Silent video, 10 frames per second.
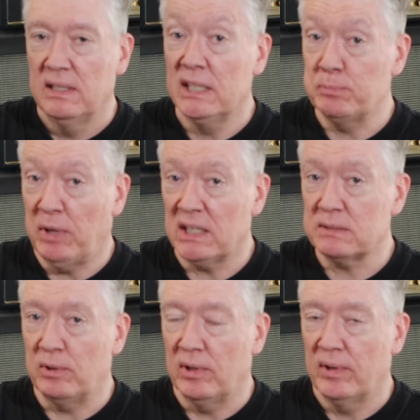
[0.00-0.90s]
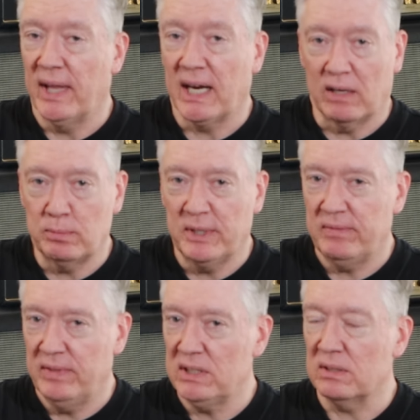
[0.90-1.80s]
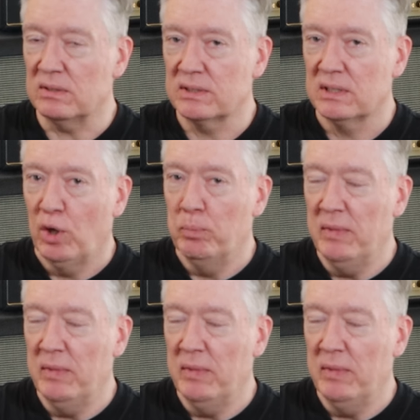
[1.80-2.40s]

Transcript: it's possible that government officials